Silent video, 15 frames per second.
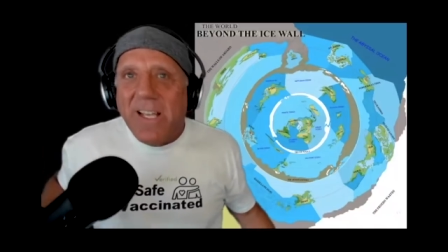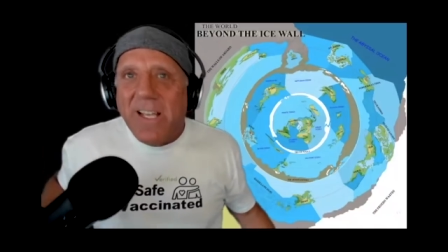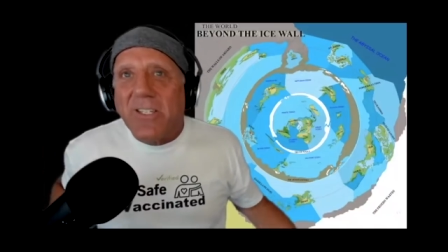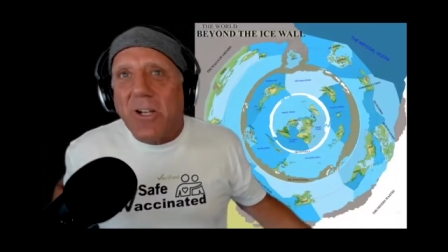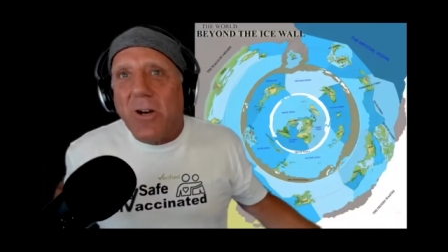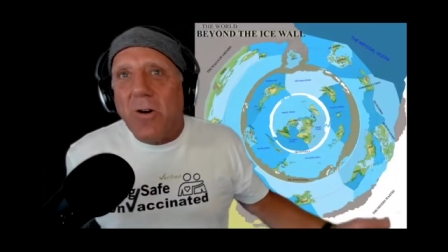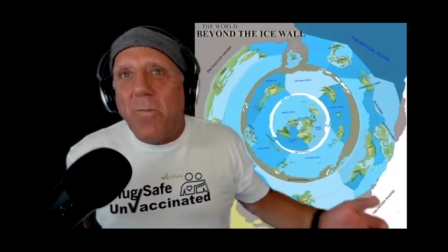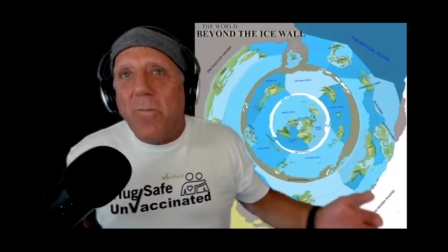
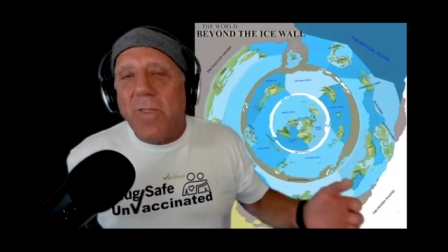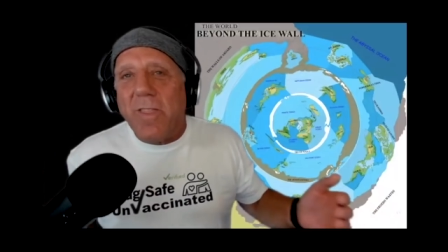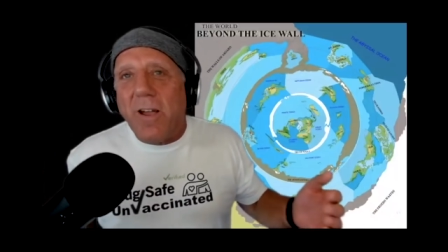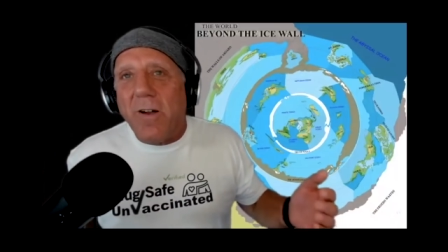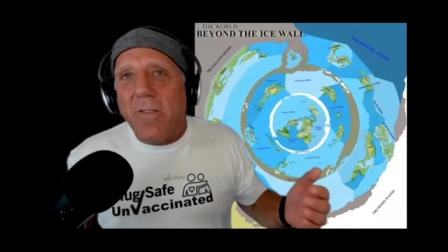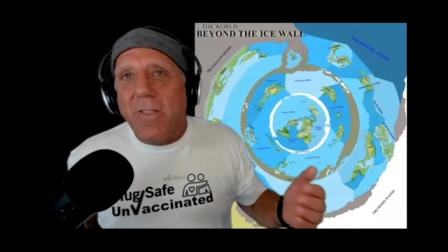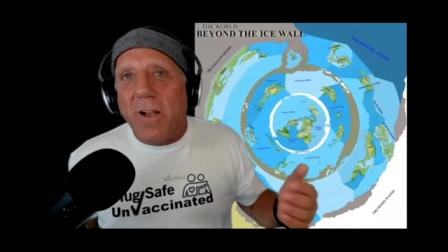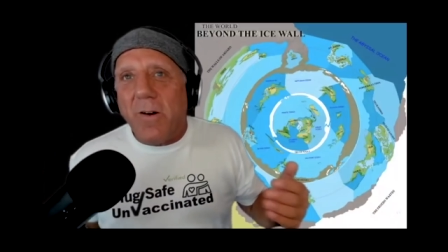So
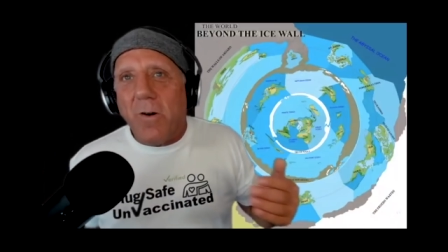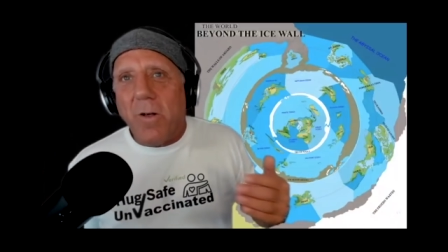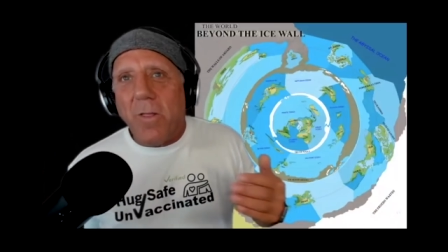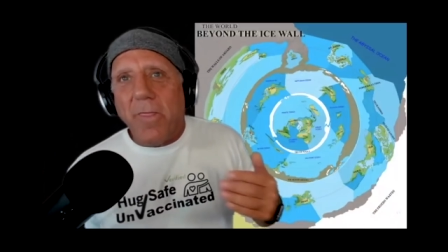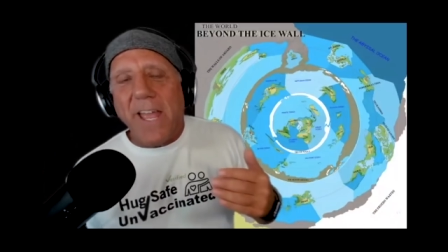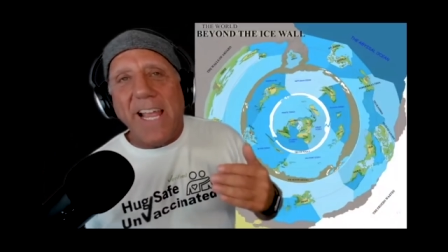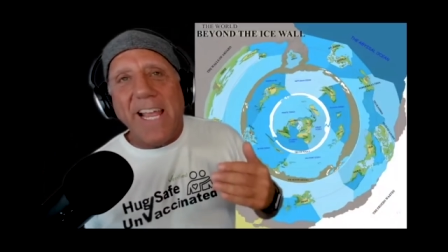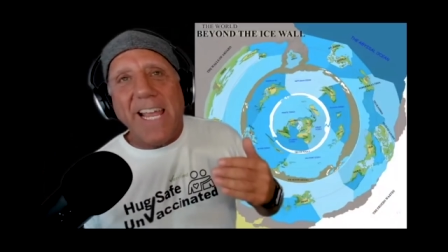the whole
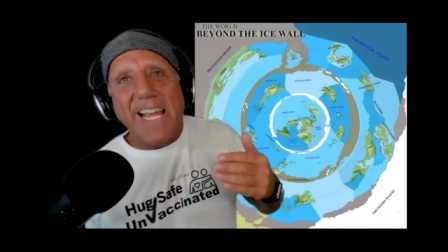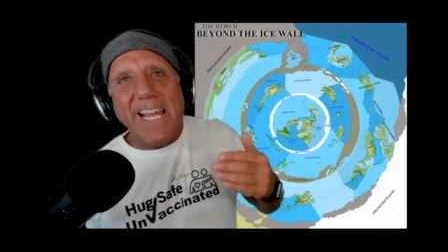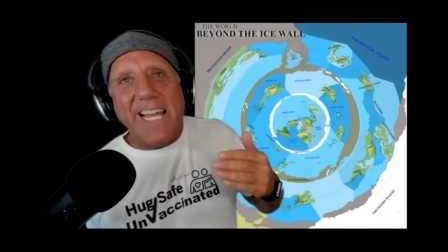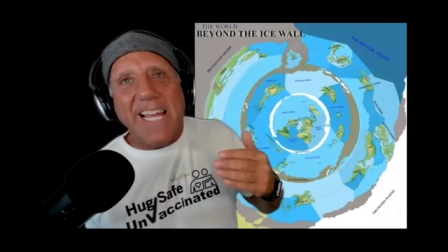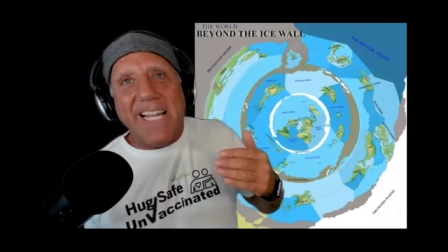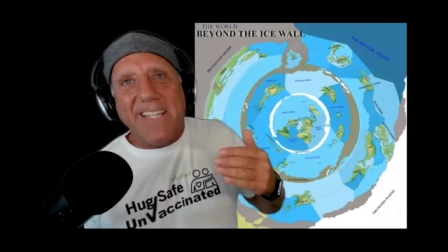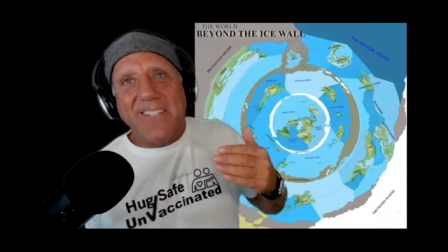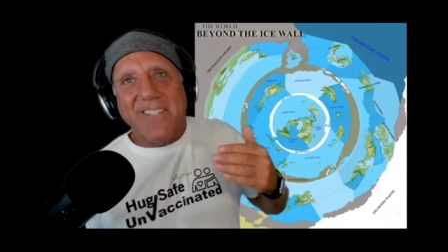thing
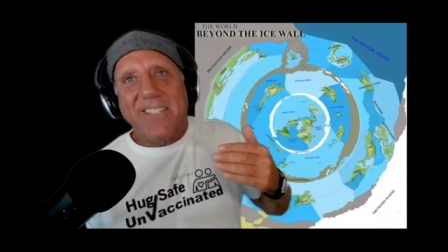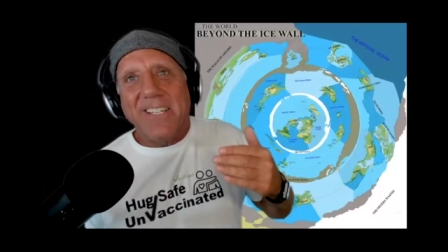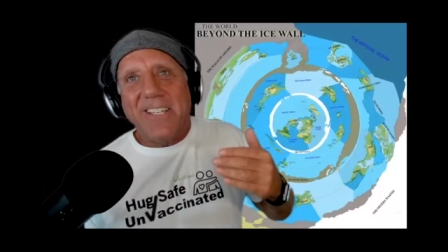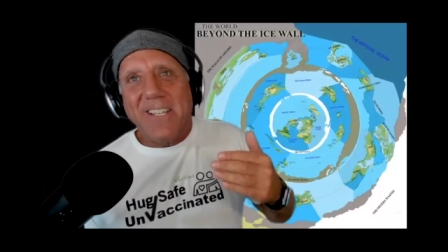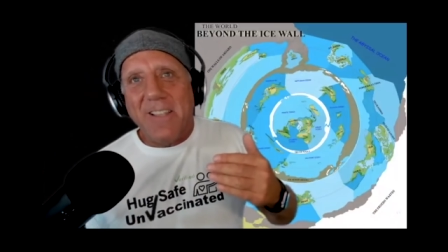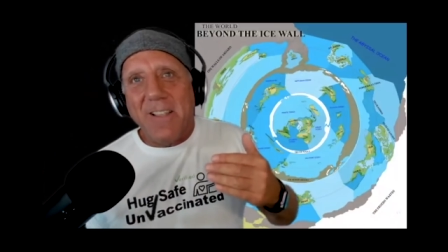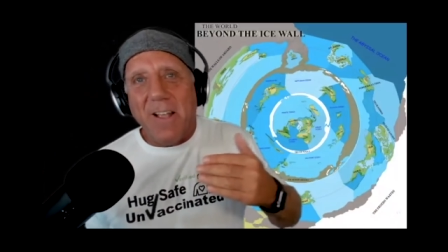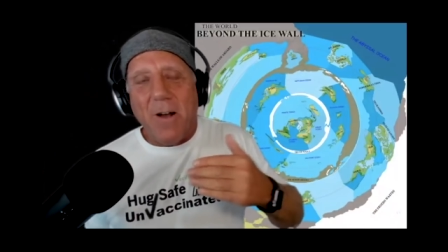is,
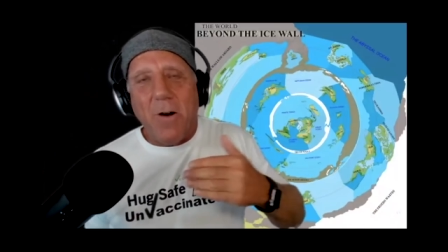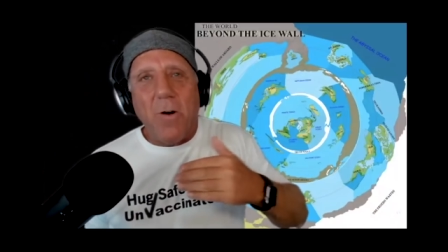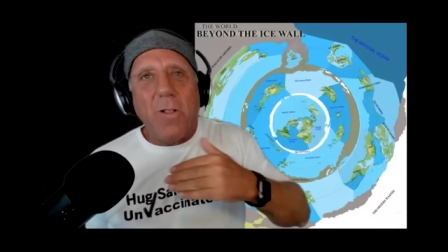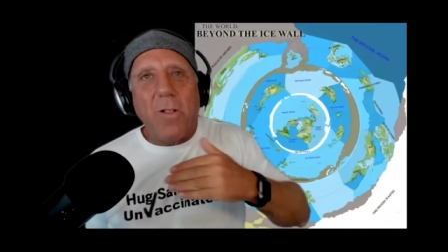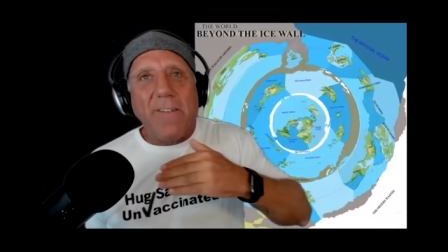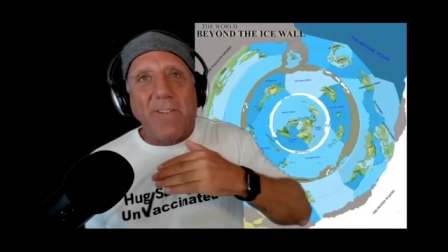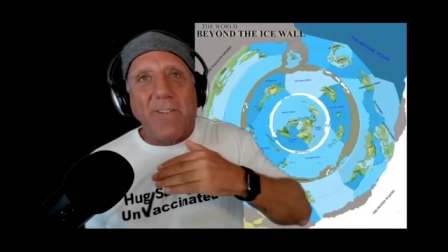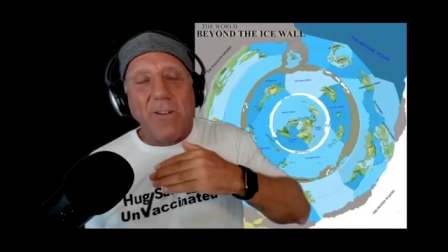the
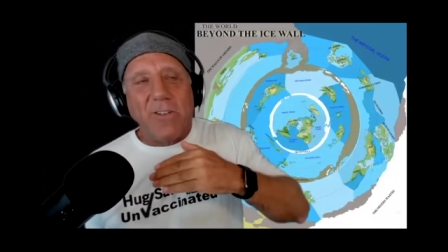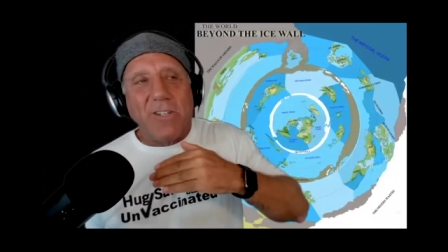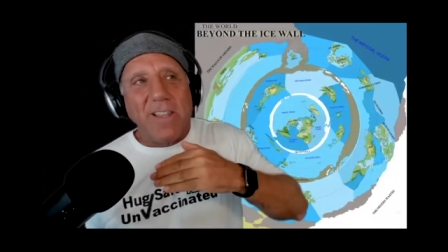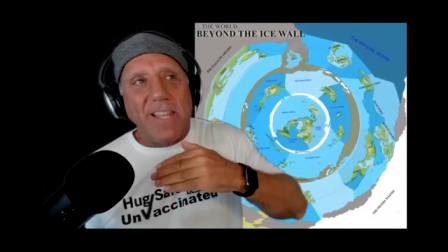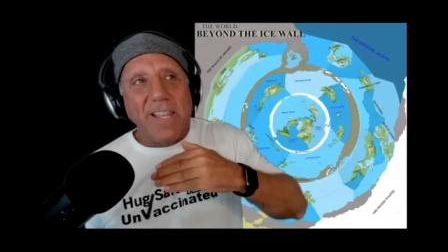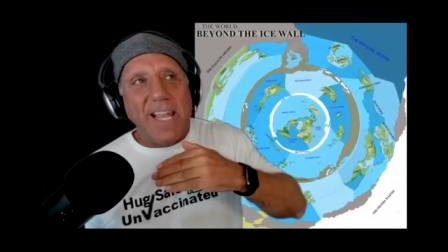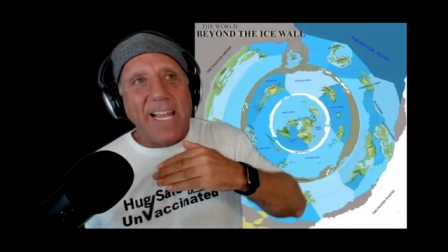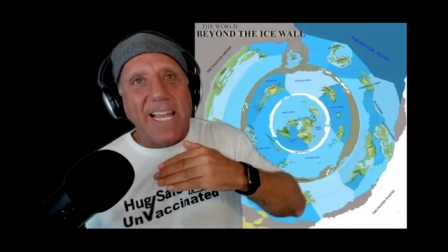whole
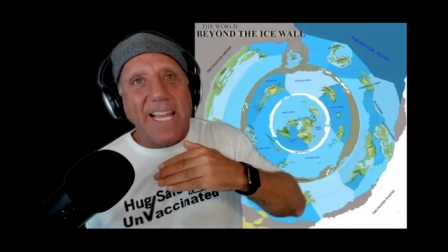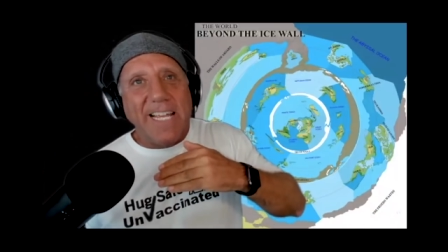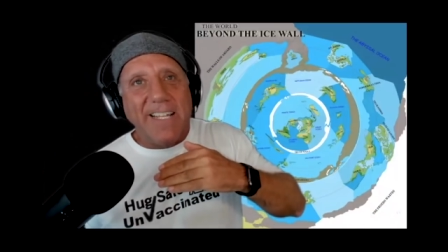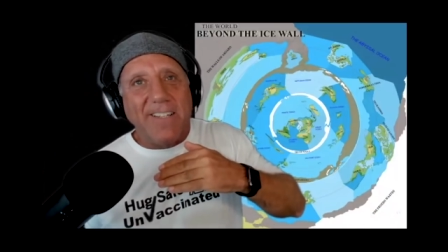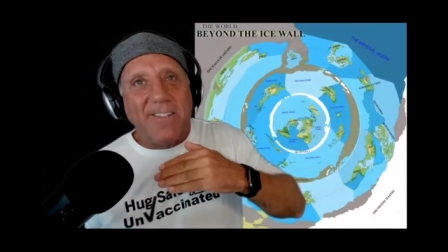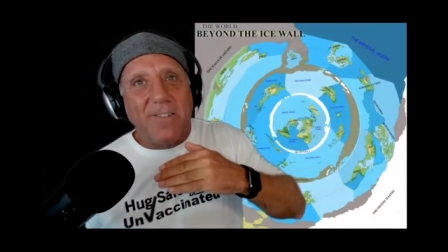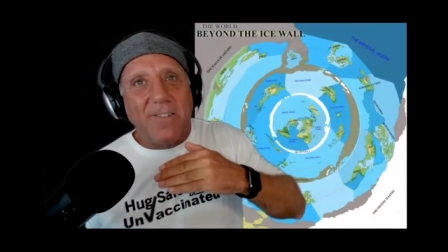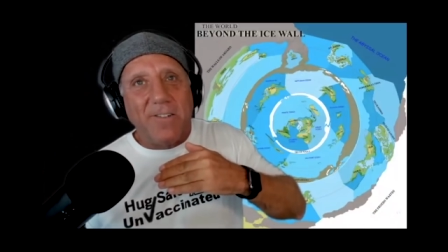evolution thing
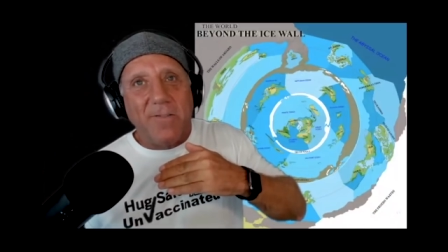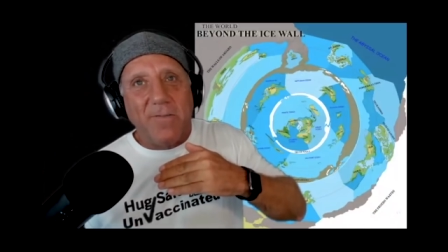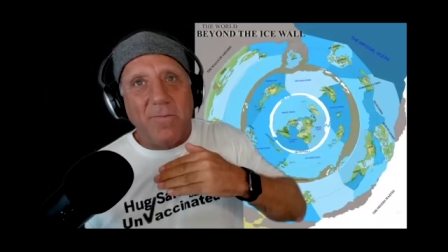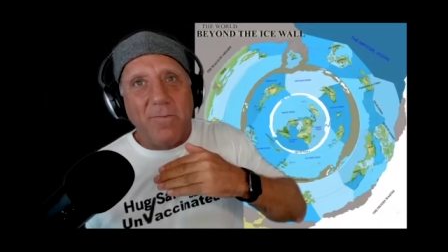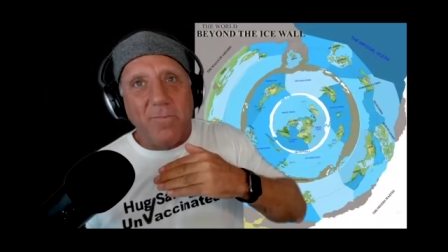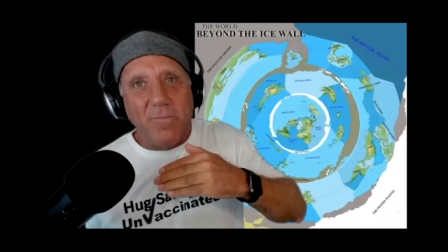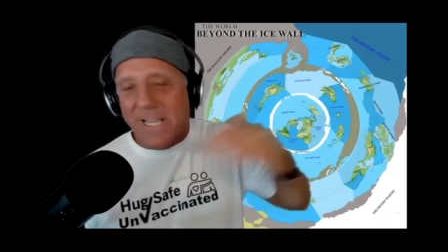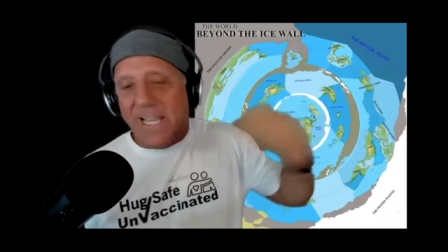is
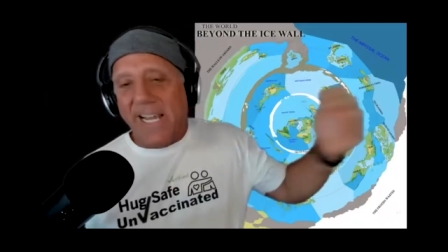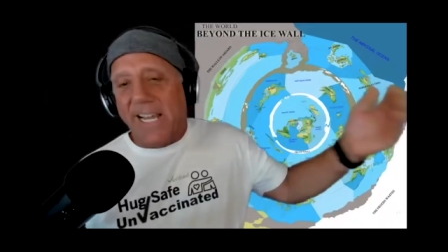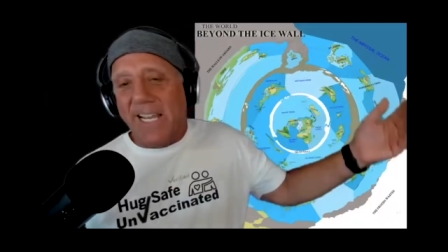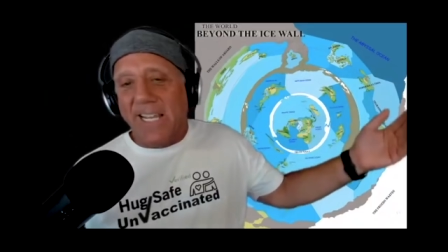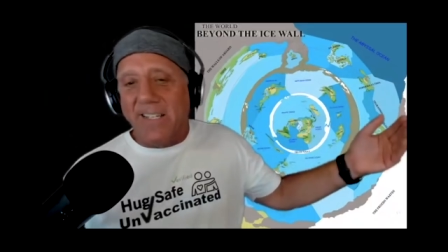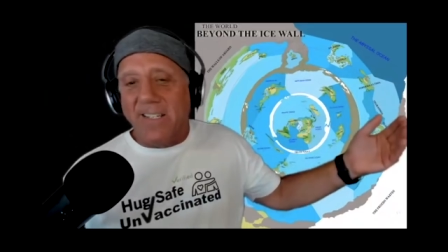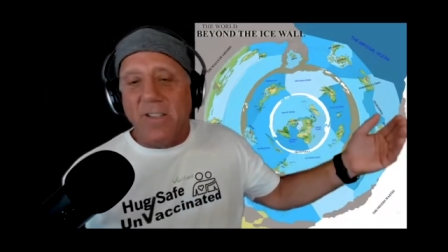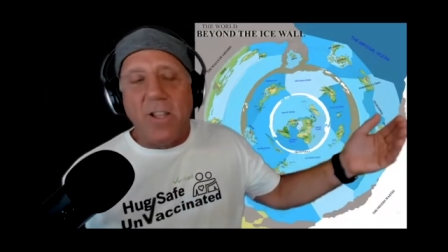ridiculous.